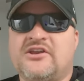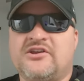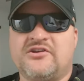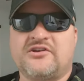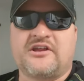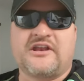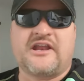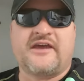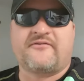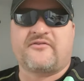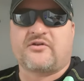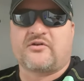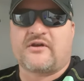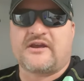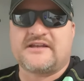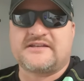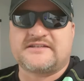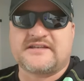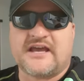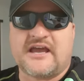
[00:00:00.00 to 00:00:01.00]
You're going to have a
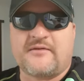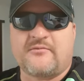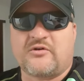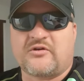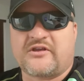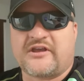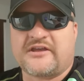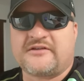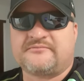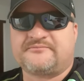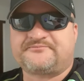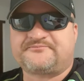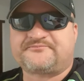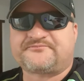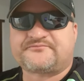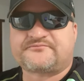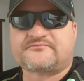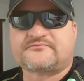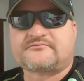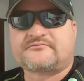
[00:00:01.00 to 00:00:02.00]
great time, okay?
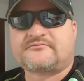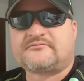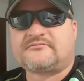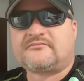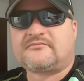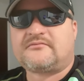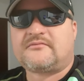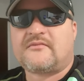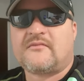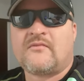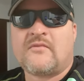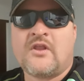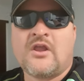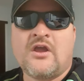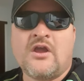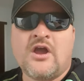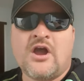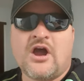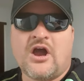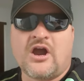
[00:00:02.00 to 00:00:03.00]

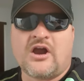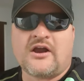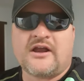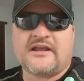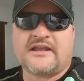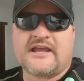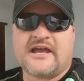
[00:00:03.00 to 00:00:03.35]
All right,